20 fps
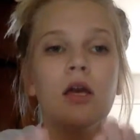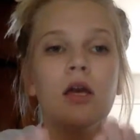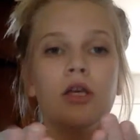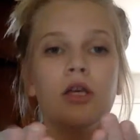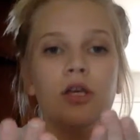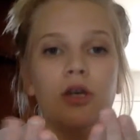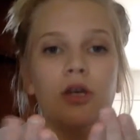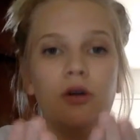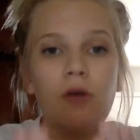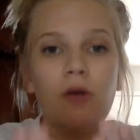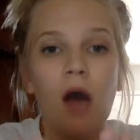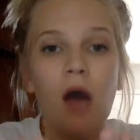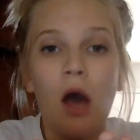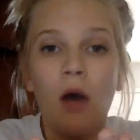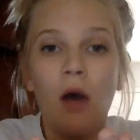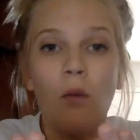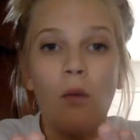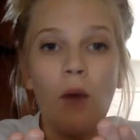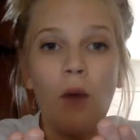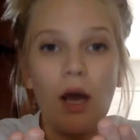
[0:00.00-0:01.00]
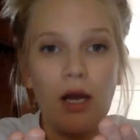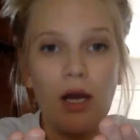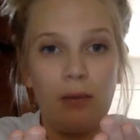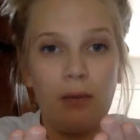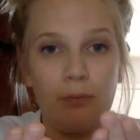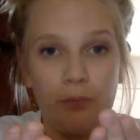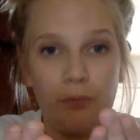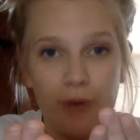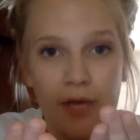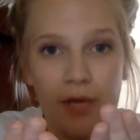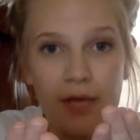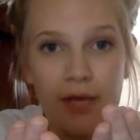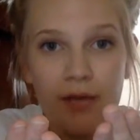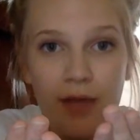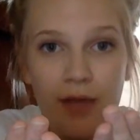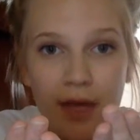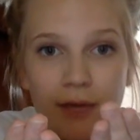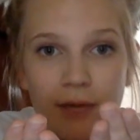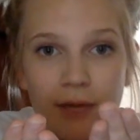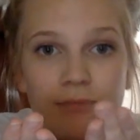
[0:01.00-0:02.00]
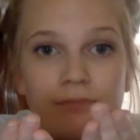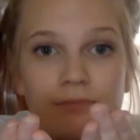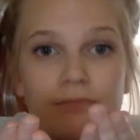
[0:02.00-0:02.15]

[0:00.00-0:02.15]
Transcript: You want to breathe in